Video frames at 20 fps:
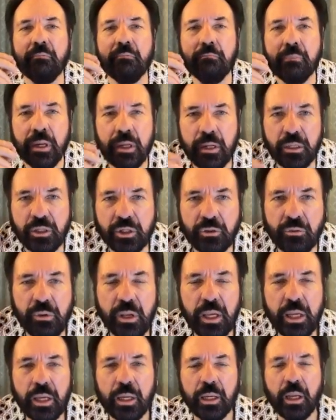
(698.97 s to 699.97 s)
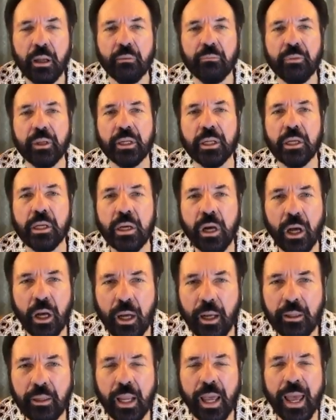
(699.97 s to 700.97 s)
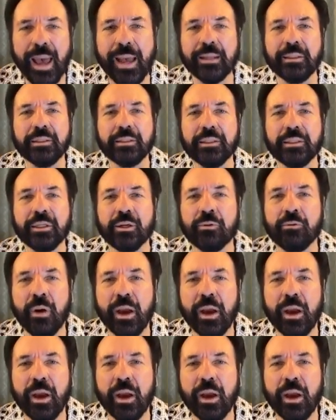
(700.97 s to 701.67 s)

the ministry that God had